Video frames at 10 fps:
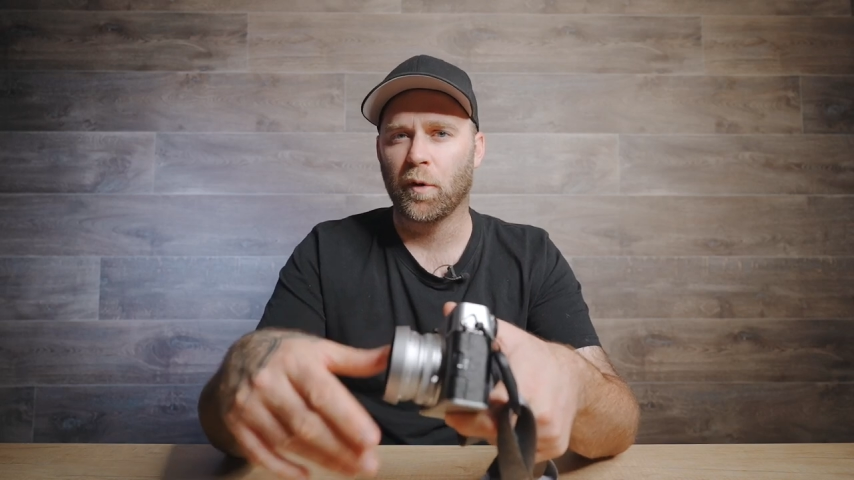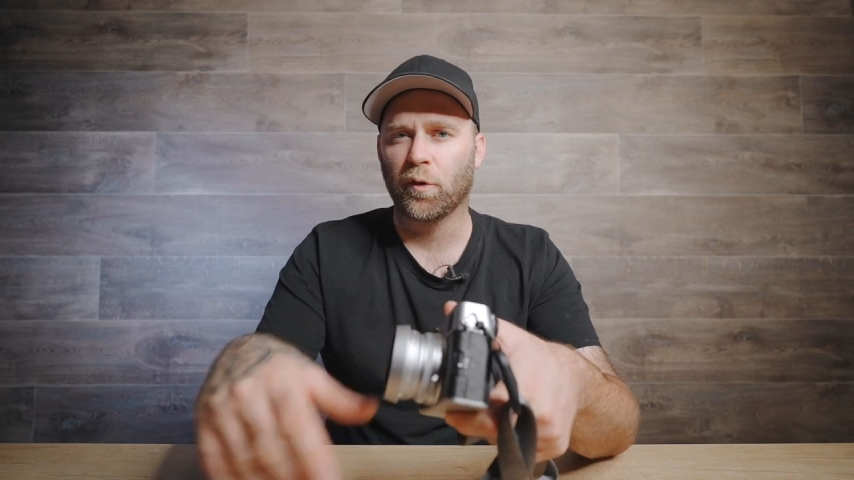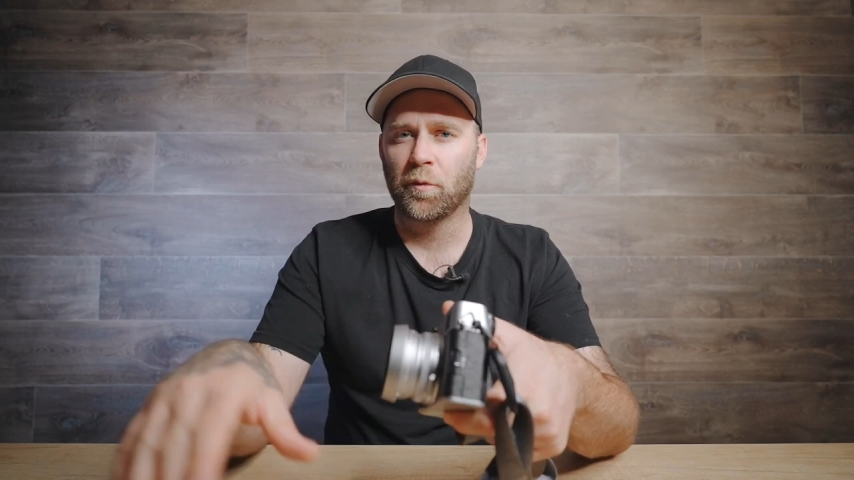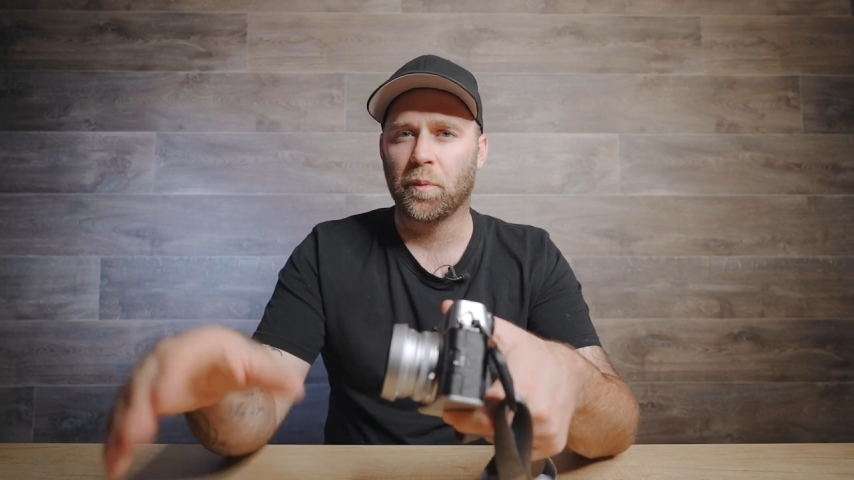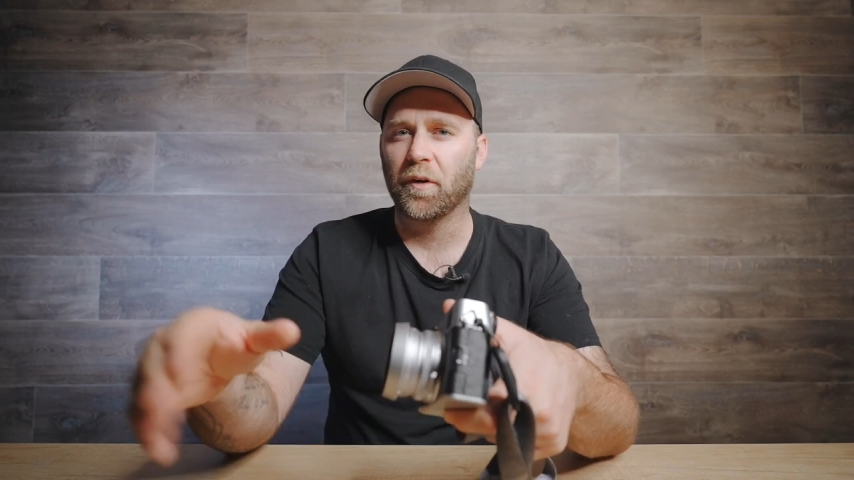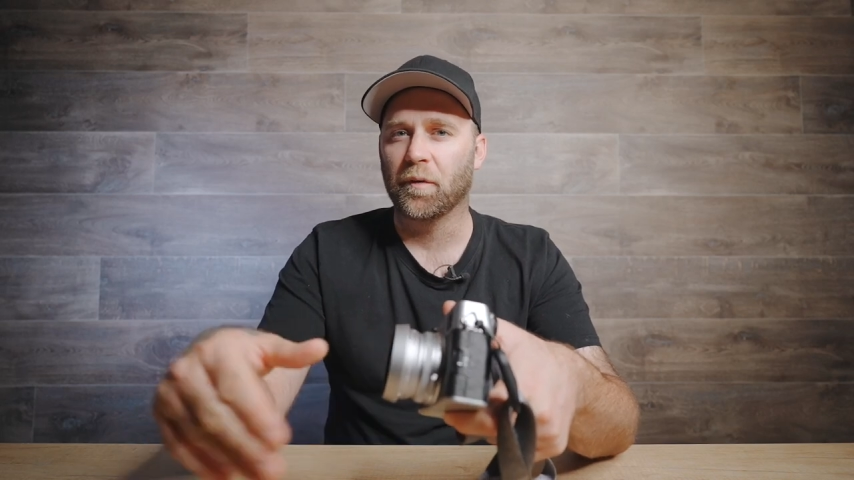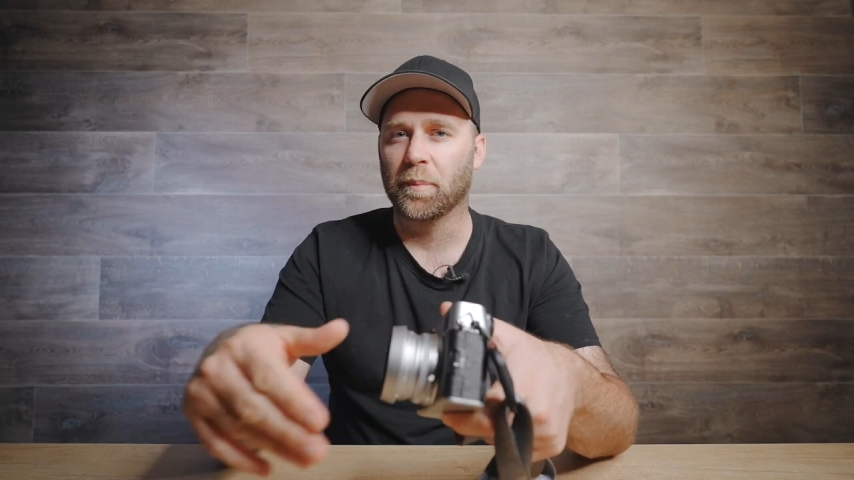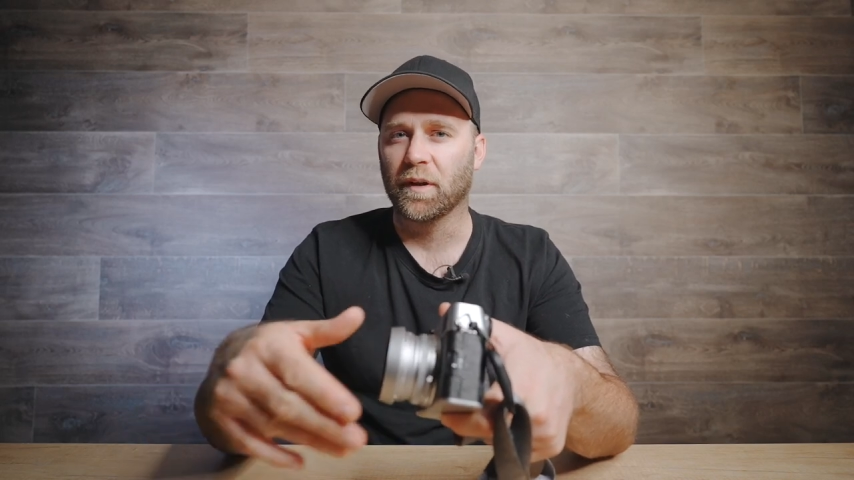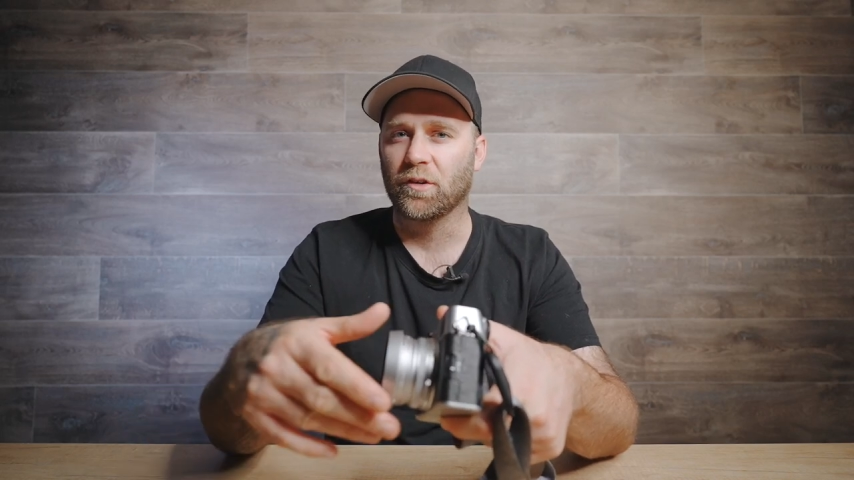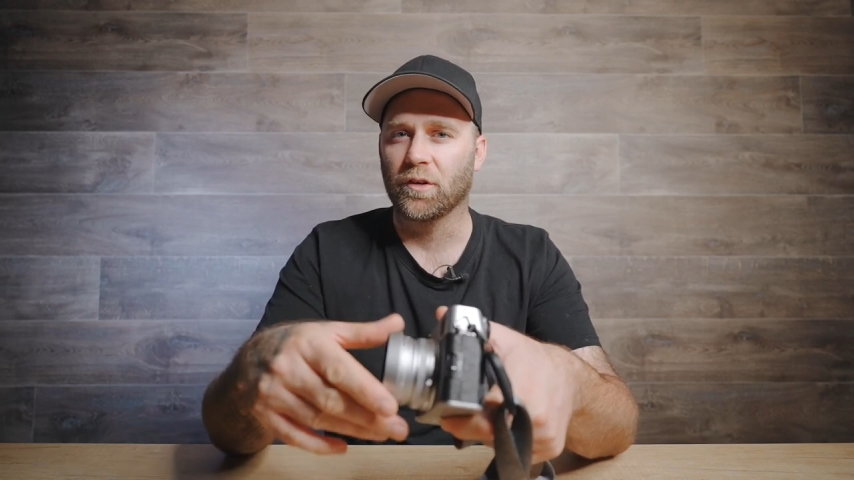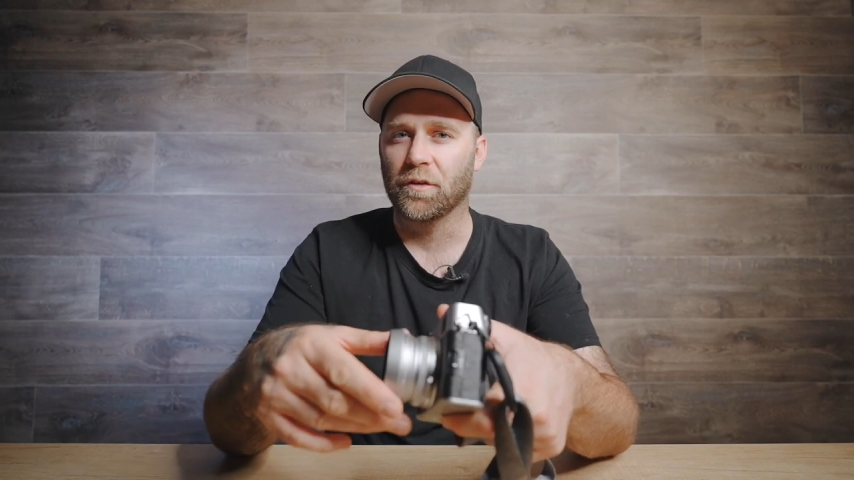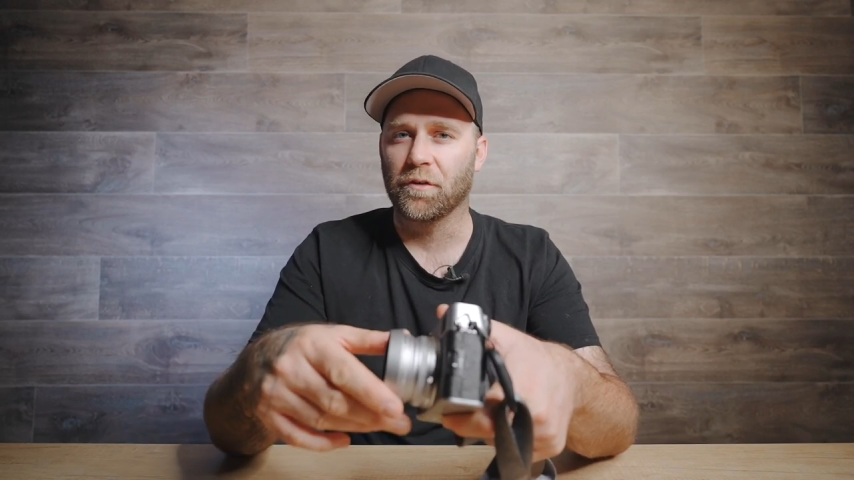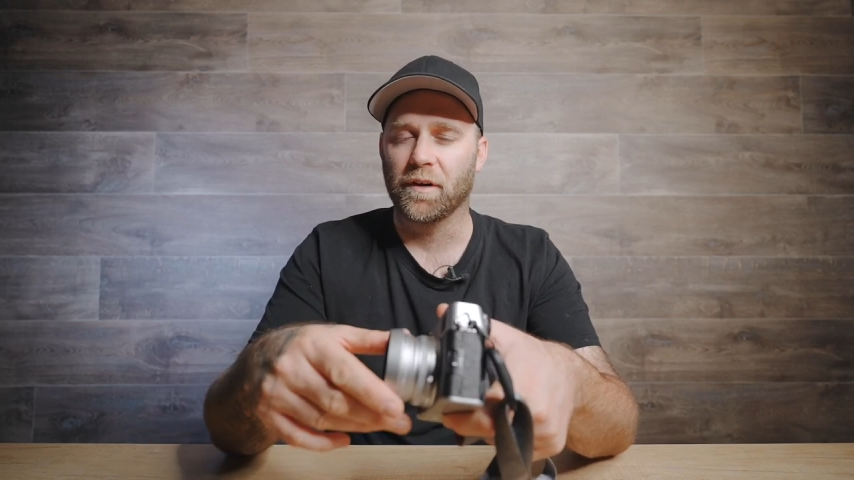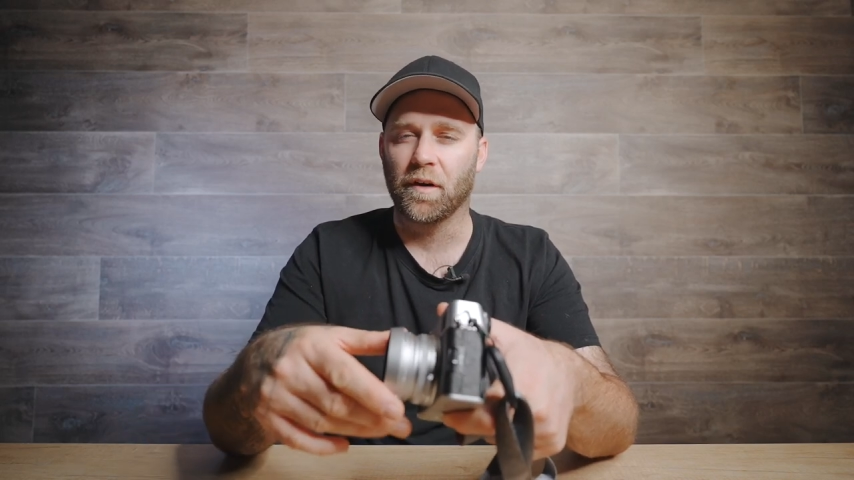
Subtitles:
I'll just put a picture of it.